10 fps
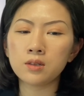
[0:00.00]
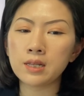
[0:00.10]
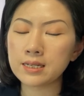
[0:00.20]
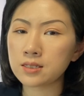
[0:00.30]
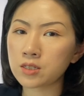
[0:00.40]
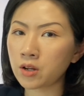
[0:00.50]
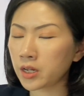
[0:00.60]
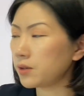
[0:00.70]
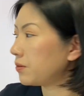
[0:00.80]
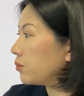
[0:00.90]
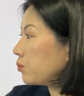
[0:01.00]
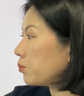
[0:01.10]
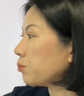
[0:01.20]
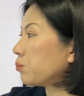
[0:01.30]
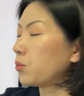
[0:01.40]
Let's study
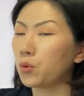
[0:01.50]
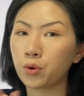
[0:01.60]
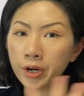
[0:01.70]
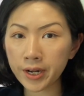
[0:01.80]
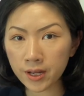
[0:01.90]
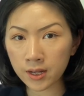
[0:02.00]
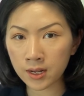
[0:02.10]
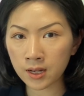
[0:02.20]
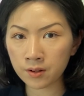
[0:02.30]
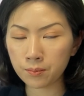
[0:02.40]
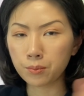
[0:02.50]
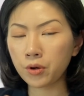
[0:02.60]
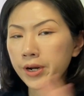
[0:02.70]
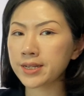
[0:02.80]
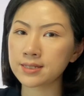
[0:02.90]
more
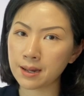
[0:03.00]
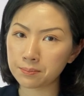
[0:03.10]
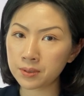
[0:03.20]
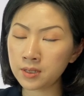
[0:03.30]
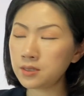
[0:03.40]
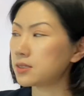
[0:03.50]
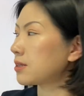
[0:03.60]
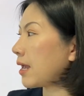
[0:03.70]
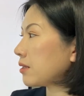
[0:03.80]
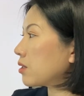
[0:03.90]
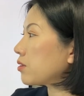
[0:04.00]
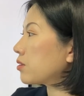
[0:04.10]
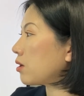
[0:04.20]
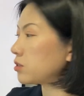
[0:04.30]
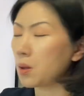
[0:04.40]
examples that
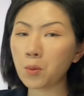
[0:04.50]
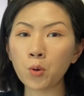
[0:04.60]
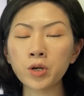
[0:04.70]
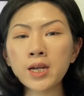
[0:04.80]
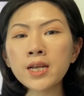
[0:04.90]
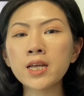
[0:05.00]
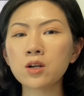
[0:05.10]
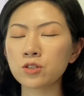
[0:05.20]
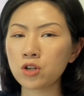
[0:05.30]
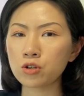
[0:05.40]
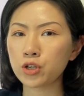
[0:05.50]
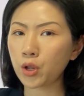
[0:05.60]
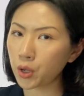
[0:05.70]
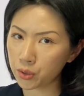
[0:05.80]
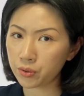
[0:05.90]
the subordinating conjunction
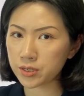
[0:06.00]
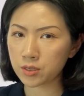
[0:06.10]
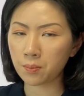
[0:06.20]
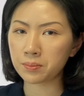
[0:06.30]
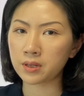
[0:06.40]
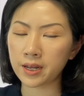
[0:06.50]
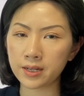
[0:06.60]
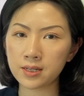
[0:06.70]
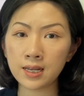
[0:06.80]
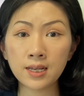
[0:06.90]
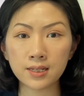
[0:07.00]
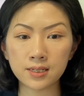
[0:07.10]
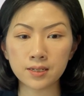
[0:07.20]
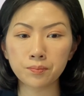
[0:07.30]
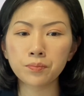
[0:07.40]
who is applied in.
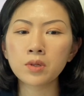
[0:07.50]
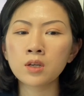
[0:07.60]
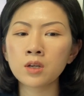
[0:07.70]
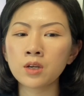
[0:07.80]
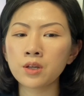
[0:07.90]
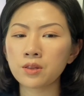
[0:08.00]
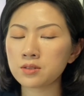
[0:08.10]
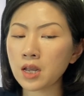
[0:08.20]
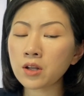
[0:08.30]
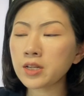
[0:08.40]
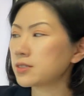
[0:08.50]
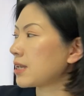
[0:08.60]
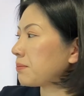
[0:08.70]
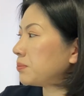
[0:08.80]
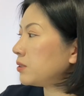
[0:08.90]
The second
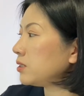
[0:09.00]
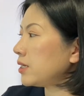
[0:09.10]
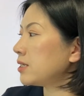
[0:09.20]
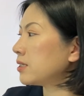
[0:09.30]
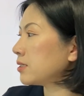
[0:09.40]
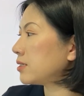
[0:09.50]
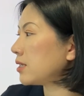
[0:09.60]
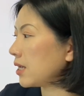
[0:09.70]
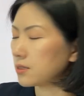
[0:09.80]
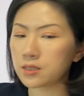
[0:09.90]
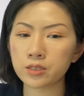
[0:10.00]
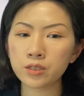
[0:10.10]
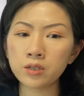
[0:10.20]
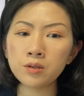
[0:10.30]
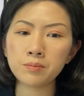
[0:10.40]
example is this:
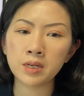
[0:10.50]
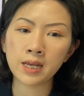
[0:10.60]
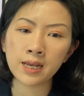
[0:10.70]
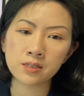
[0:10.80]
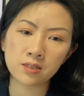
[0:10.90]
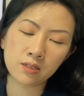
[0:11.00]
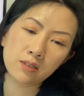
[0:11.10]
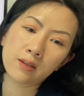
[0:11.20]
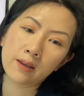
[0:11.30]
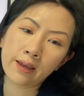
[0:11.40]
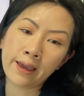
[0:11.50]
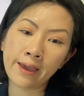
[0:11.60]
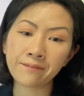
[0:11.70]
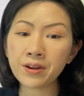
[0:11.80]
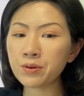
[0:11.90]
who mediates
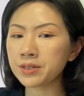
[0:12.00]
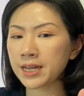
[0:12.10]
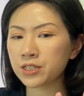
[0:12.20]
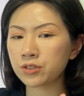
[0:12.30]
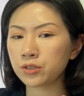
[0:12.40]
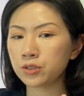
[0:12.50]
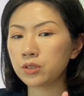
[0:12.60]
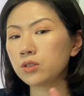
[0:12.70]
every relationship